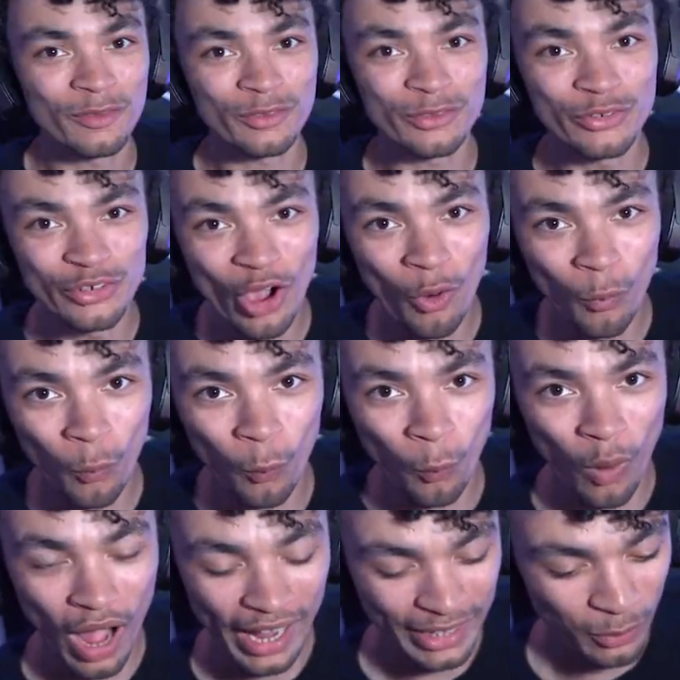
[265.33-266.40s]
You know
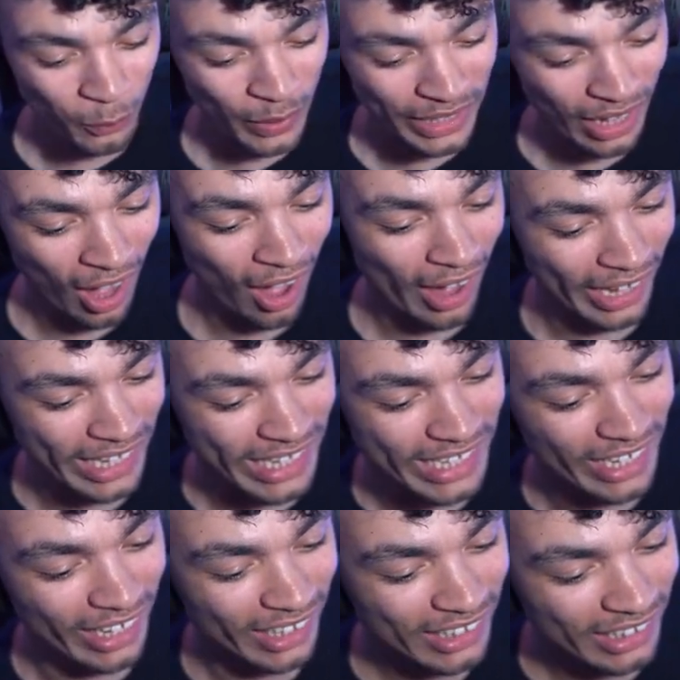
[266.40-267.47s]
why we are
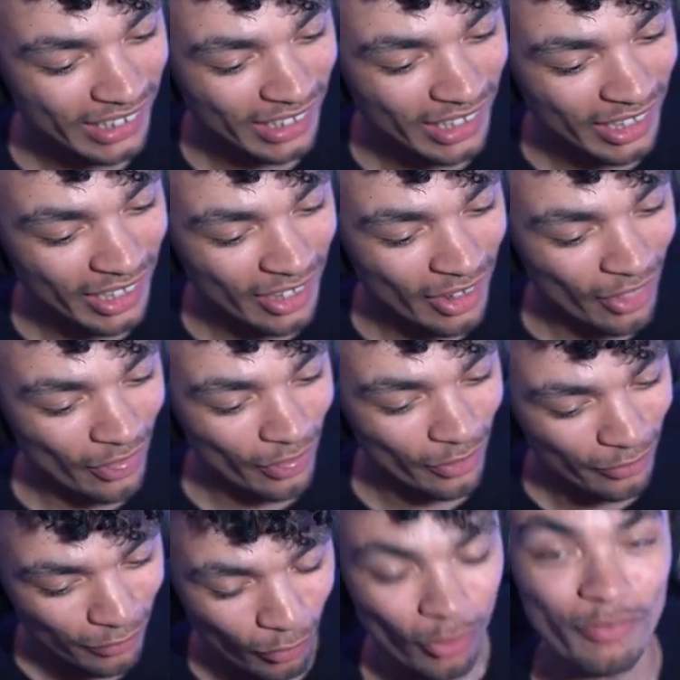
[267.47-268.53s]
here. The
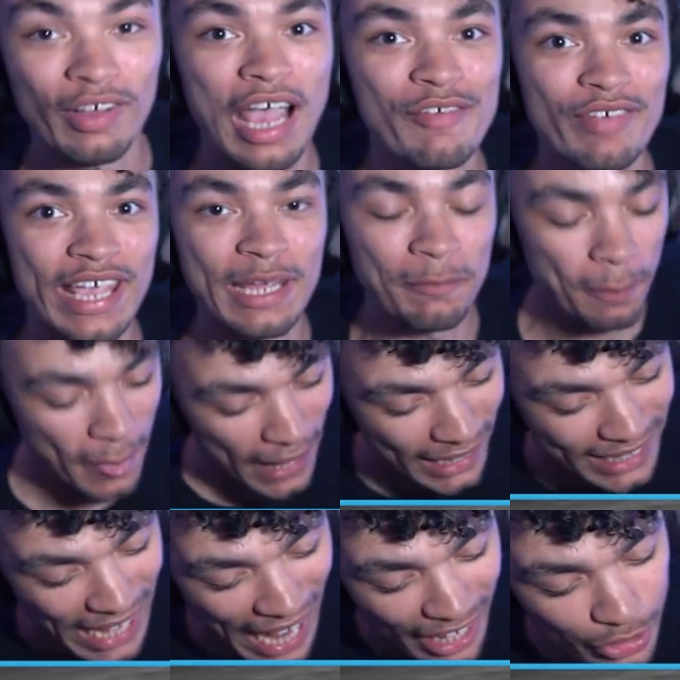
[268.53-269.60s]
458.
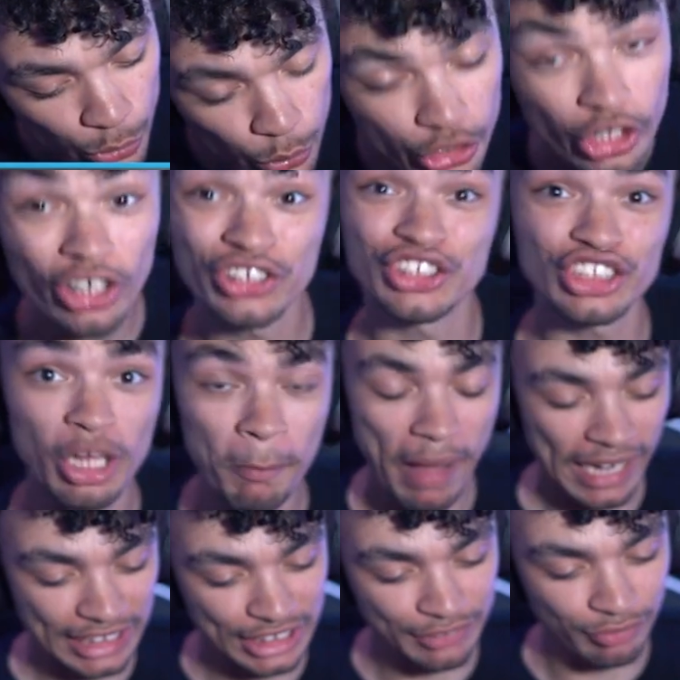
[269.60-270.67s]
Can you
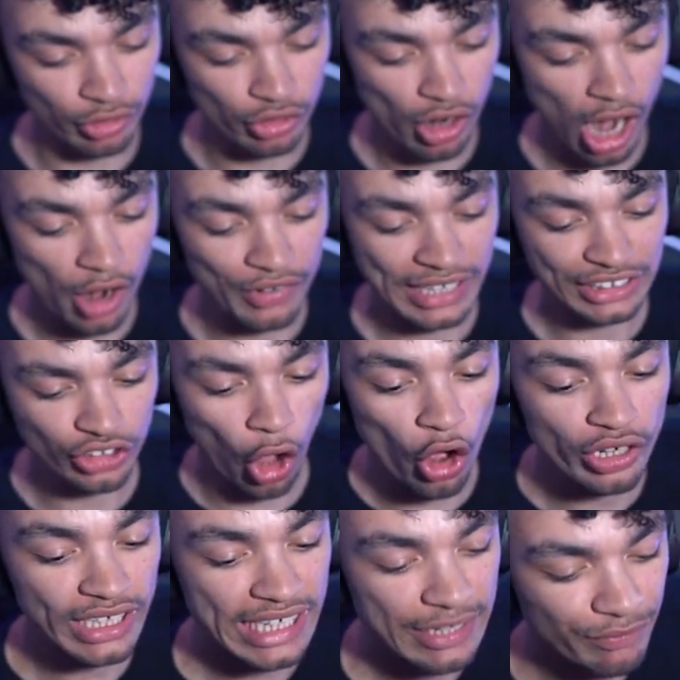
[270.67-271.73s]
customize Ferraris
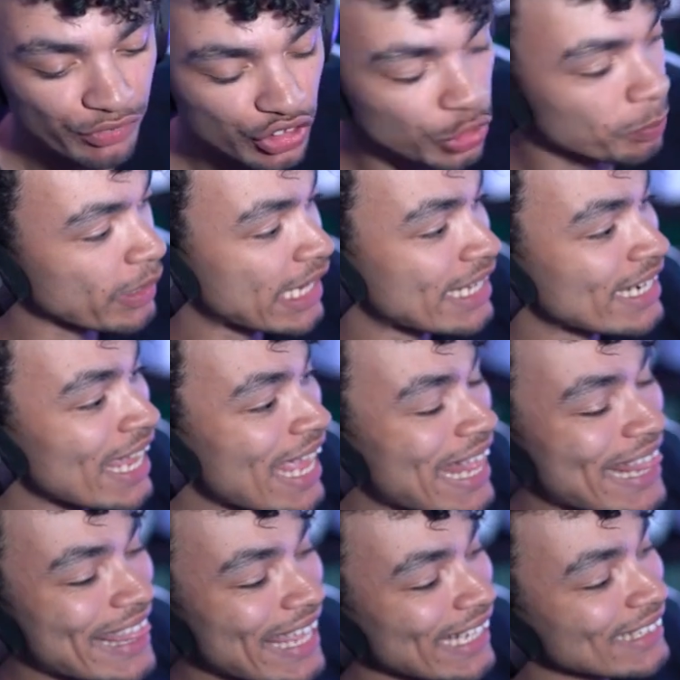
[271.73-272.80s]
on Need for Speed?
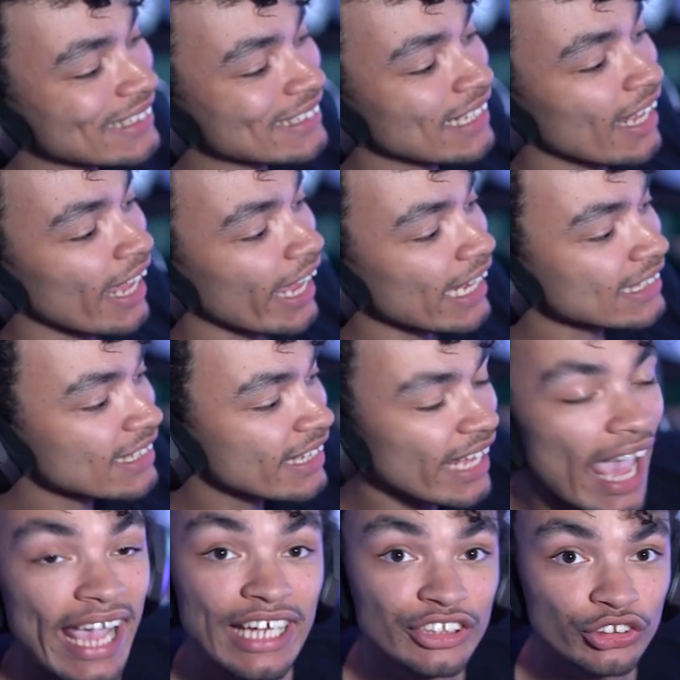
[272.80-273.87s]
This is the
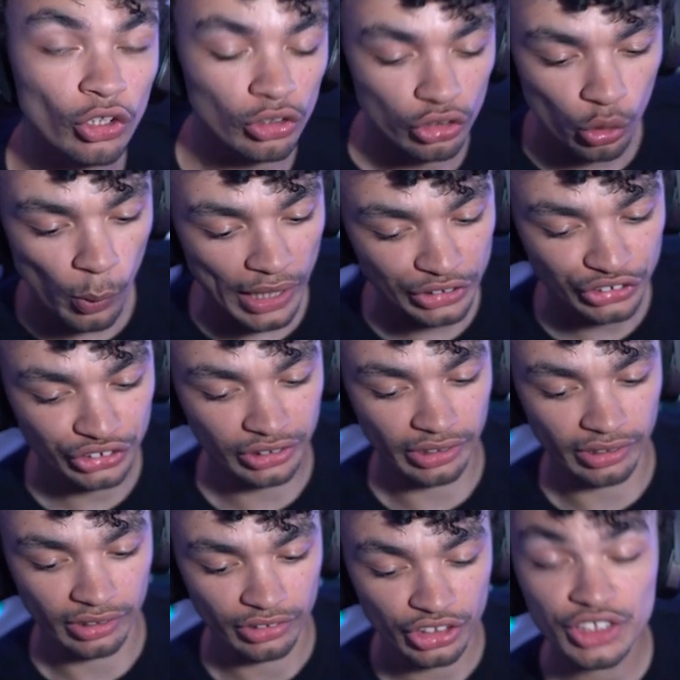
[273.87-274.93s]
age-old
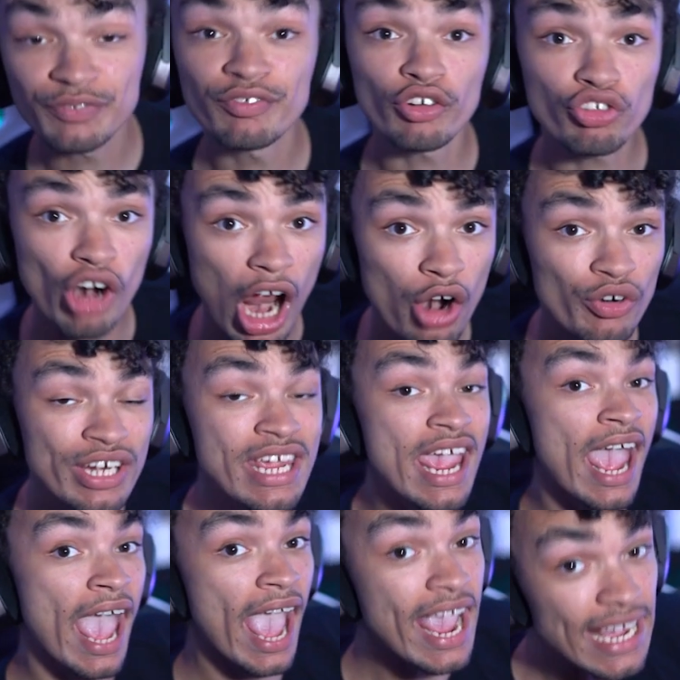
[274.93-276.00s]
question. Does Ferrari
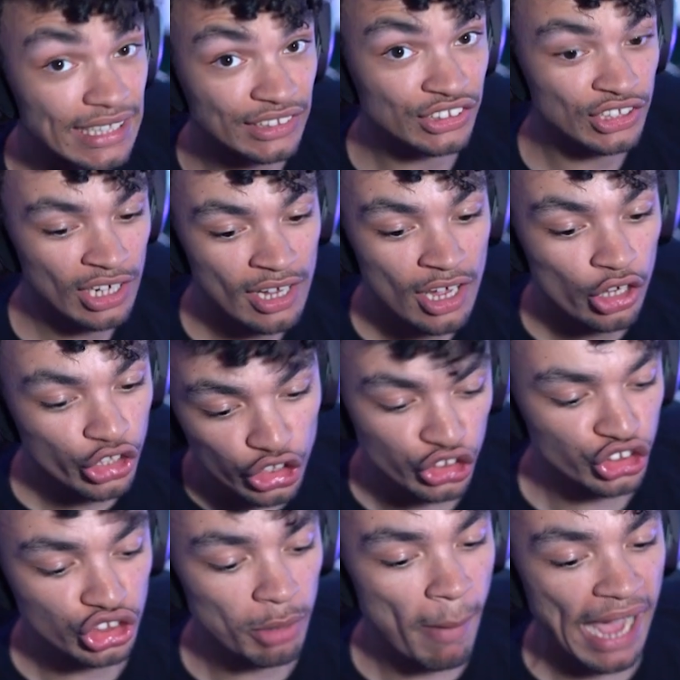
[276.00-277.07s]
hate
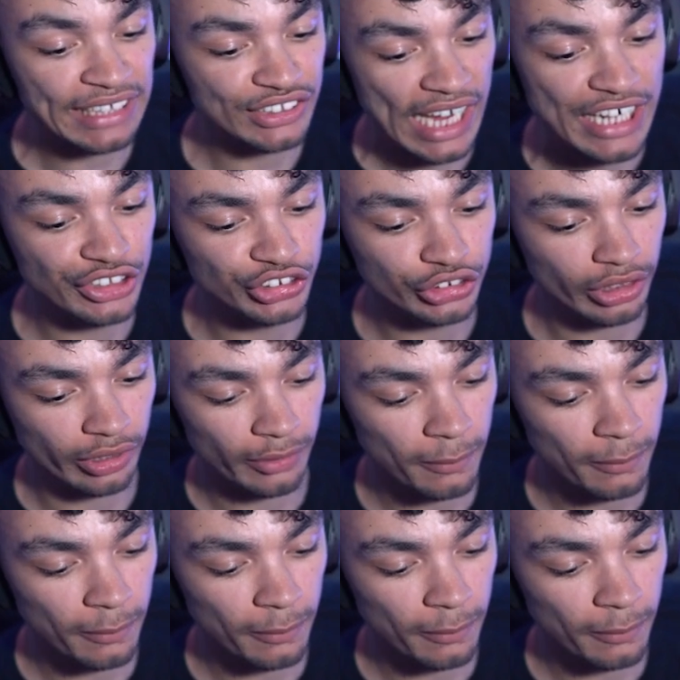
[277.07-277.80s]
customization?